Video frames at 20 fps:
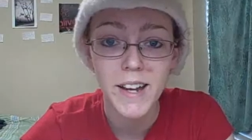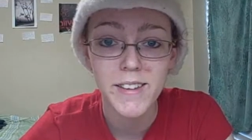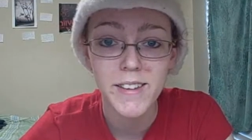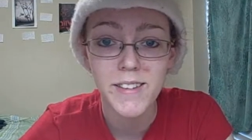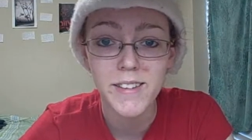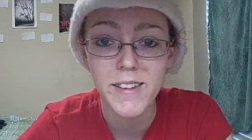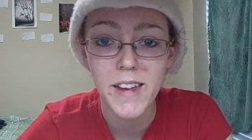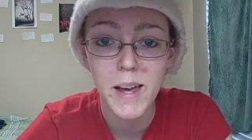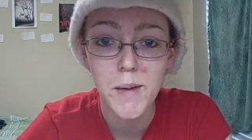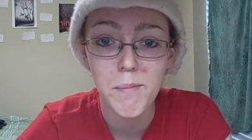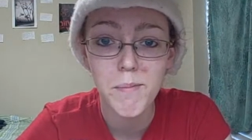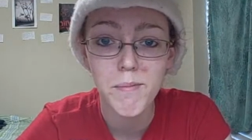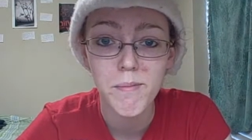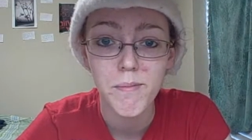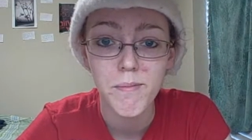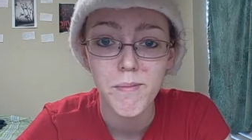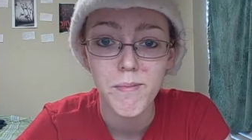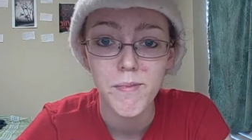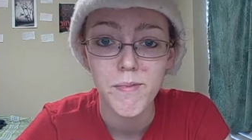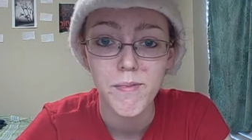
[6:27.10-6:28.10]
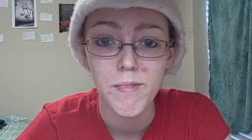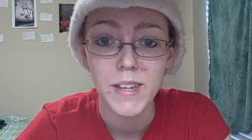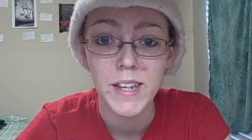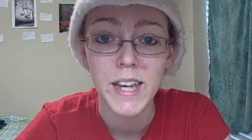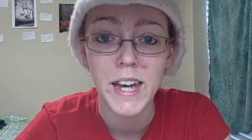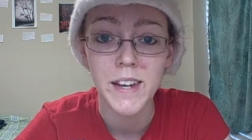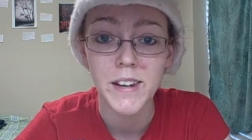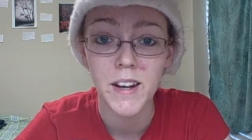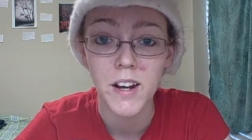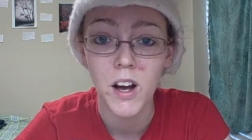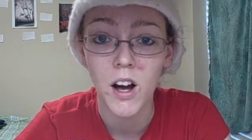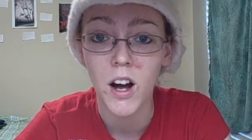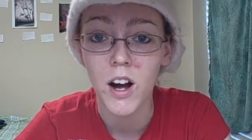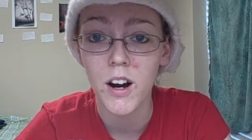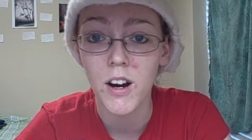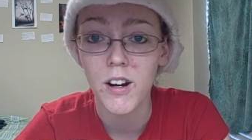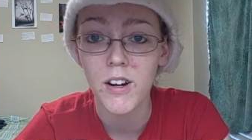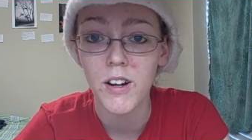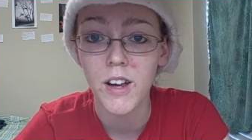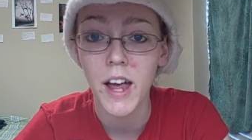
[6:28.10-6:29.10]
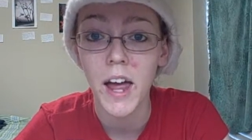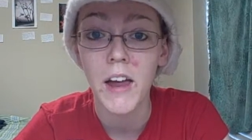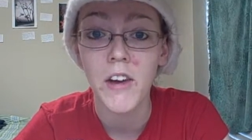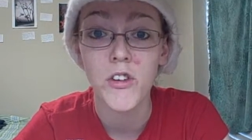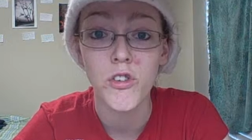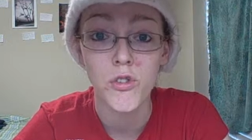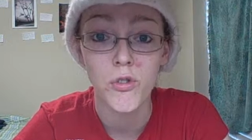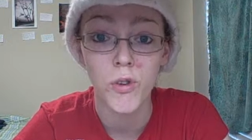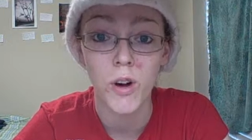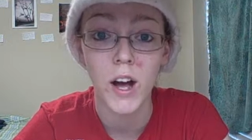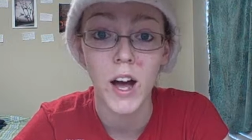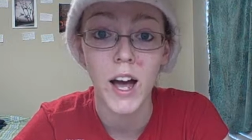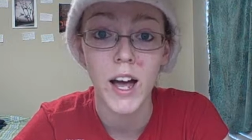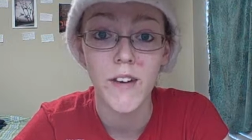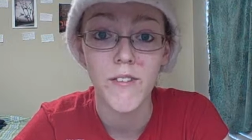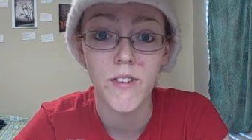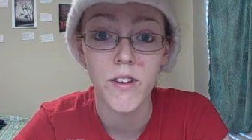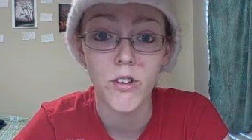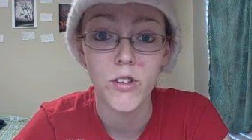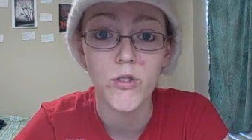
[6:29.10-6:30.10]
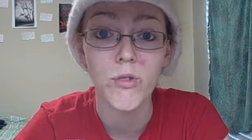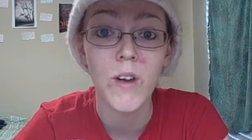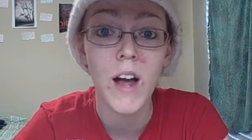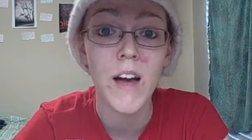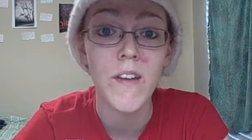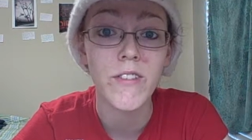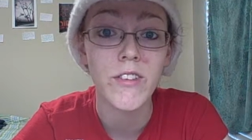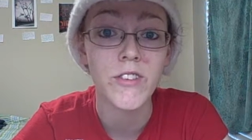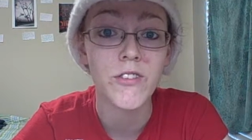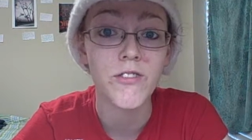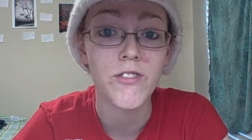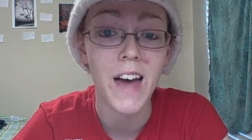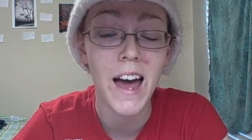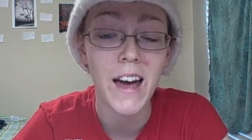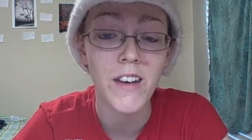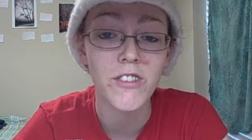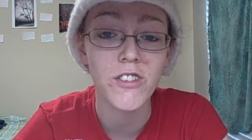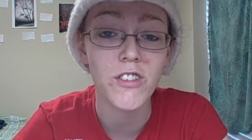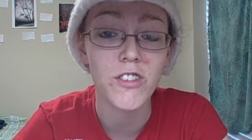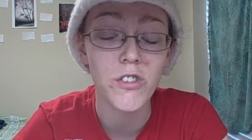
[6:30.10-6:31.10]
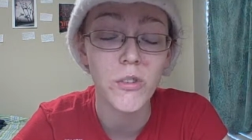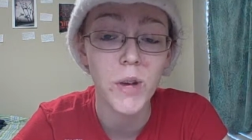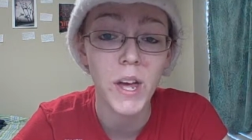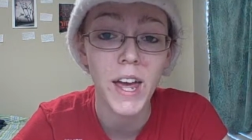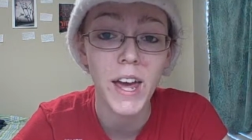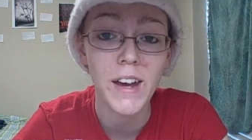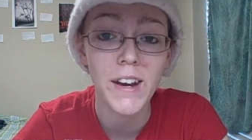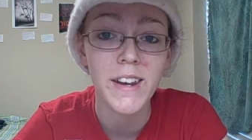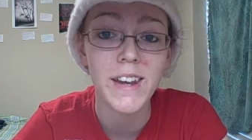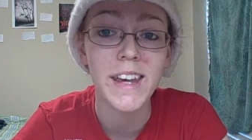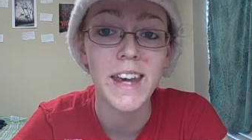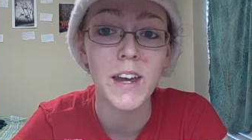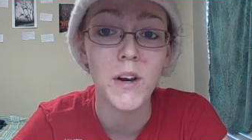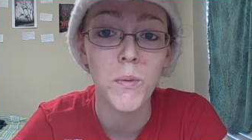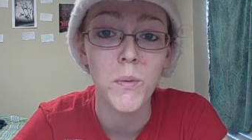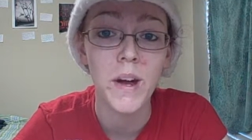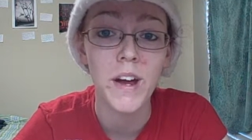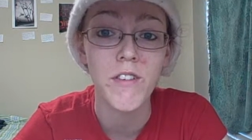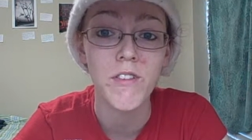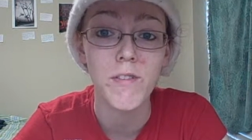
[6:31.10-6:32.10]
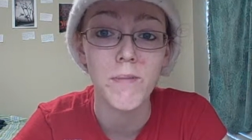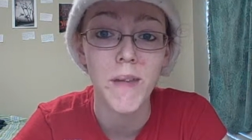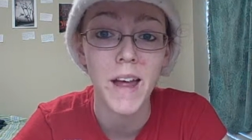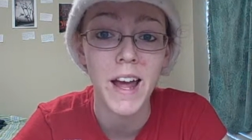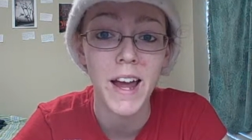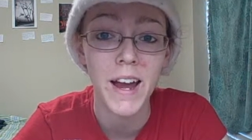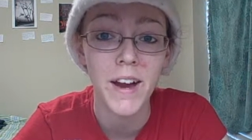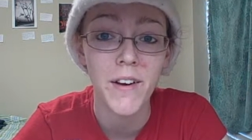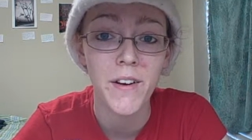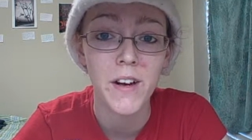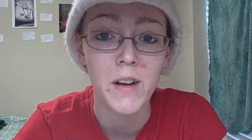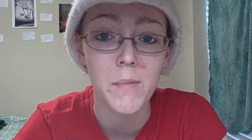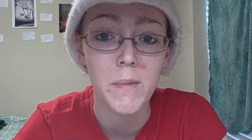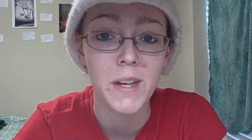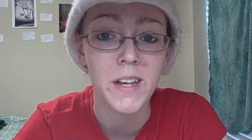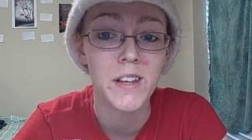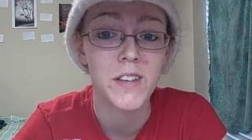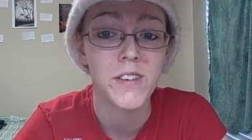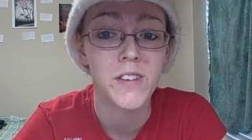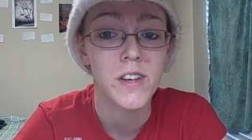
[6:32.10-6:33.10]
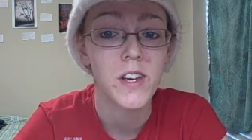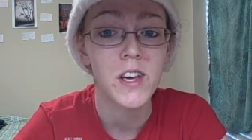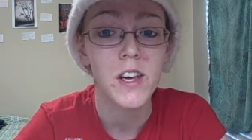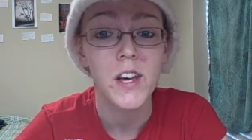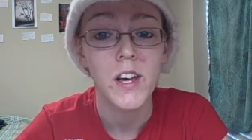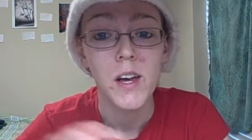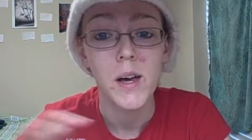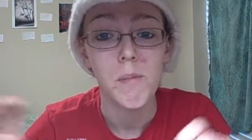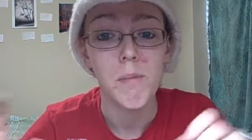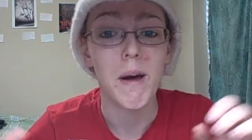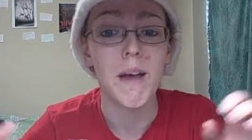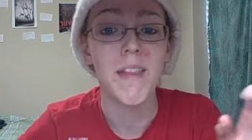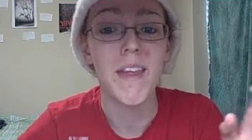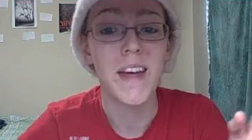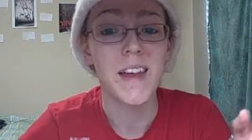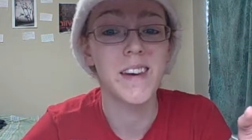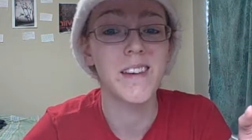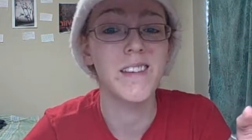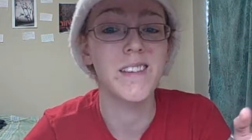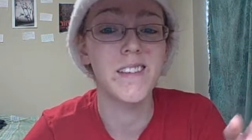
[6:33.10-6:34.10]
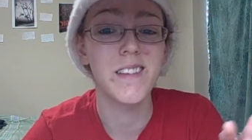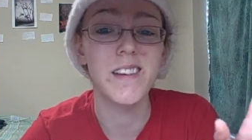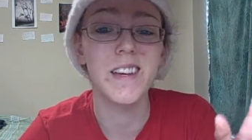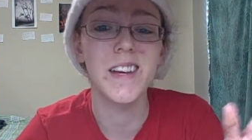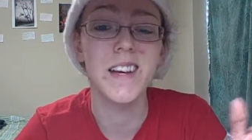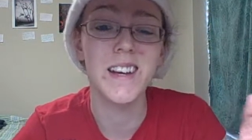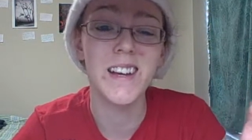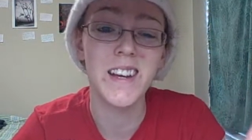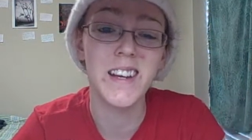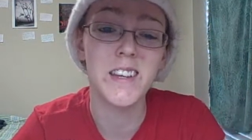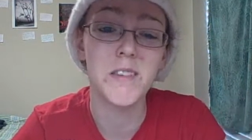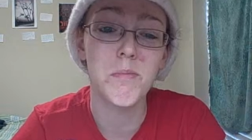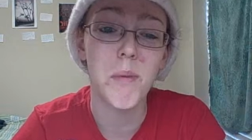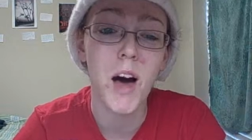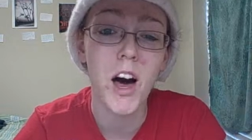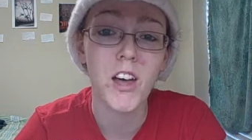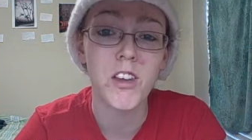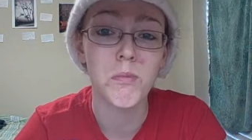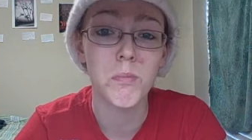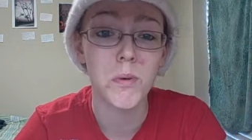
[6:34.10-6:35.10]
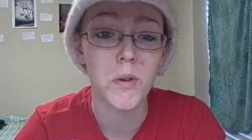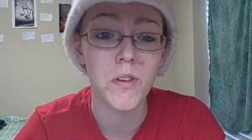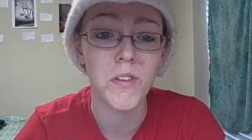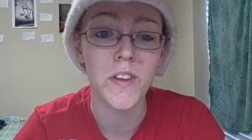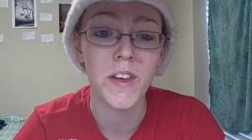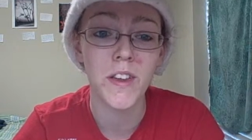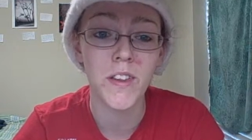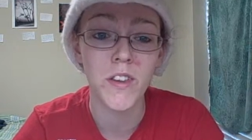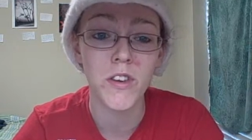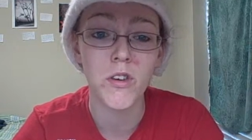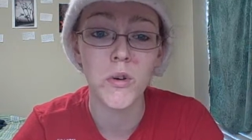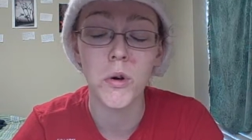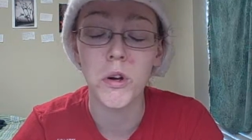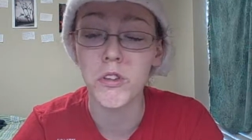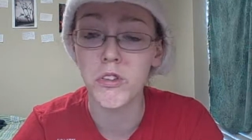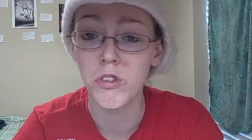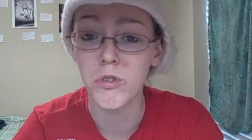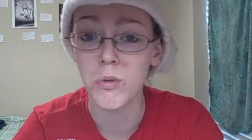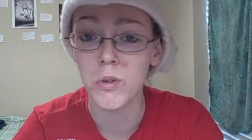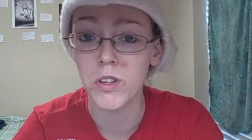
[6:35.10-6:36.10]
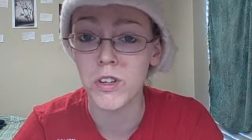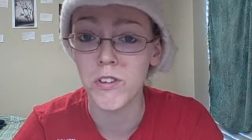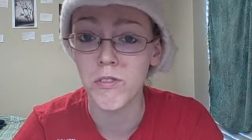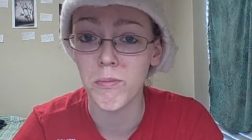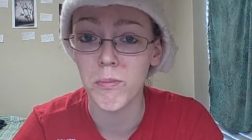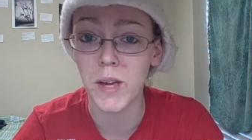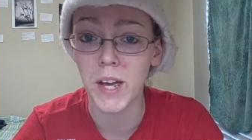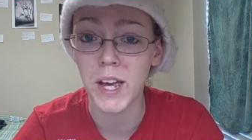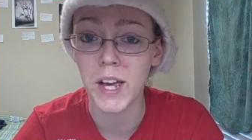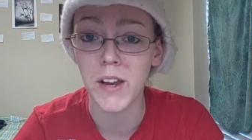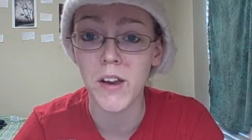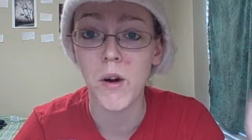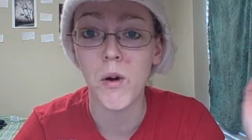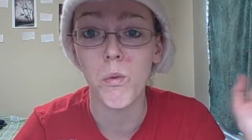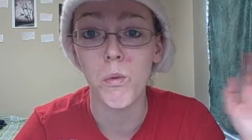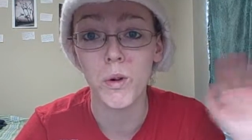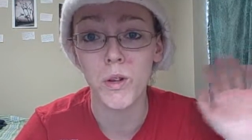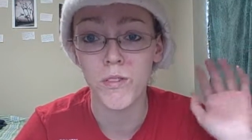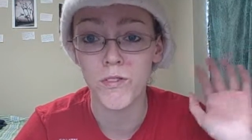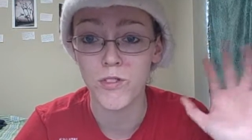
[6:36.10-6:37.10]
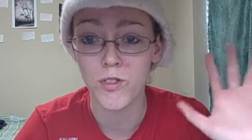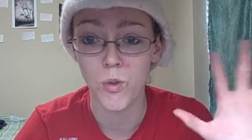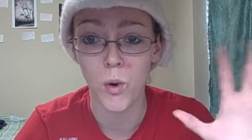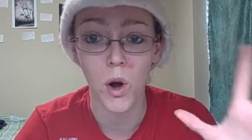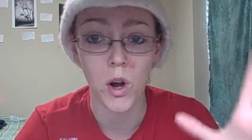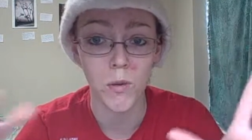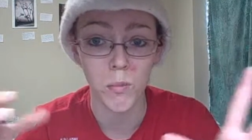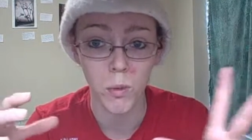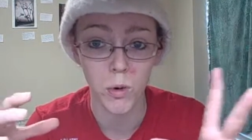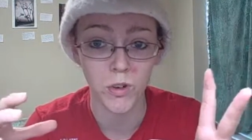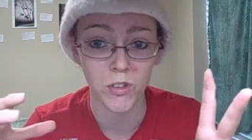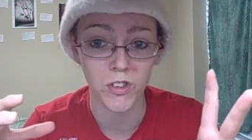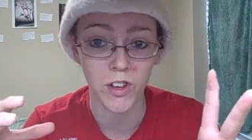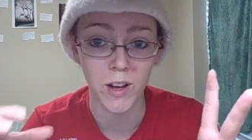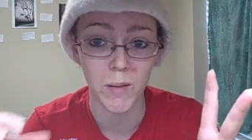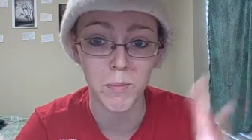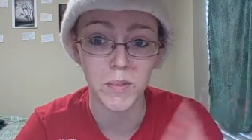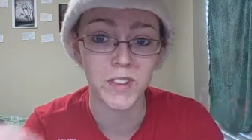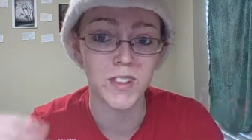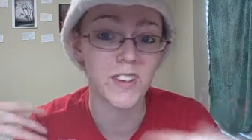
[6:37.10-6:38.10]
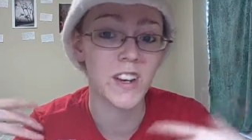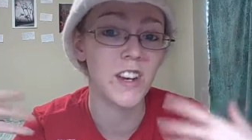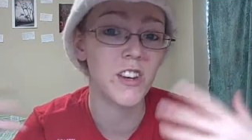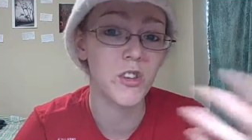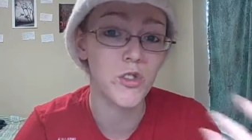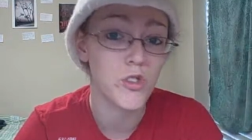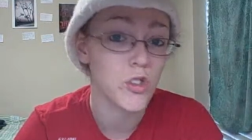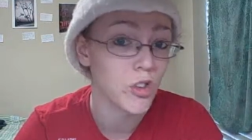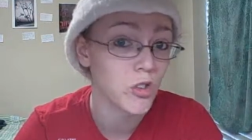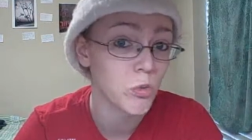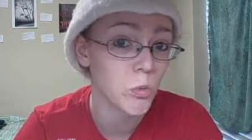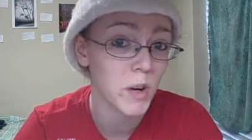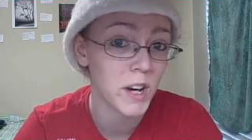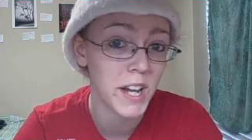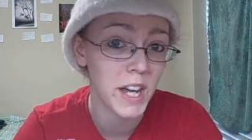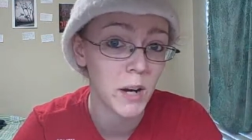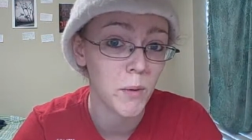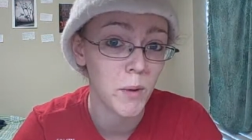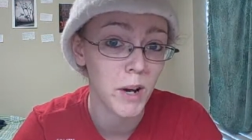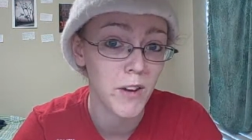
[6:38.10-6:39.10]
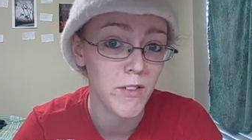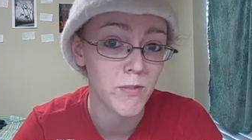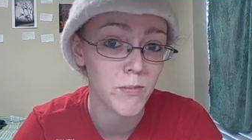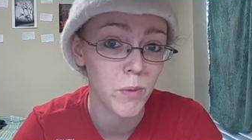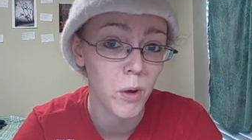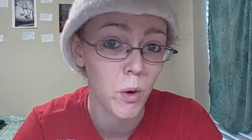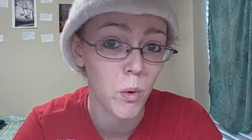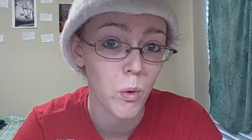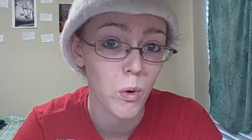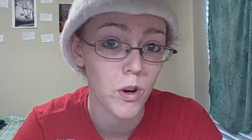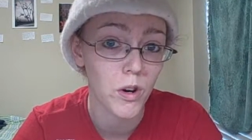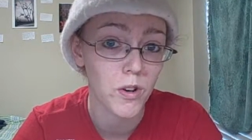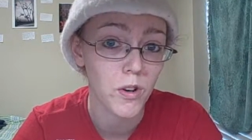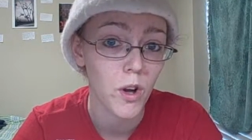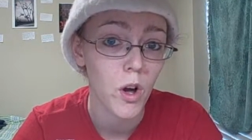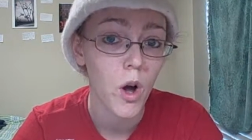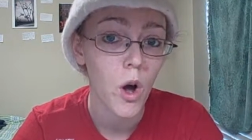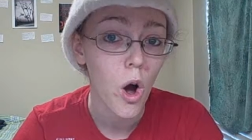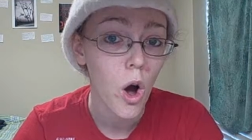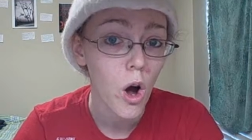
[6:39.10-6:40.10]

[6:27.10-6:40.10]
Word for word: Next step, get in a car and drive. Drive as fast as you can. Get away from that area because by then it's possible that the noise you will have made will have drawn more zombies in and you just want to get away from the horde.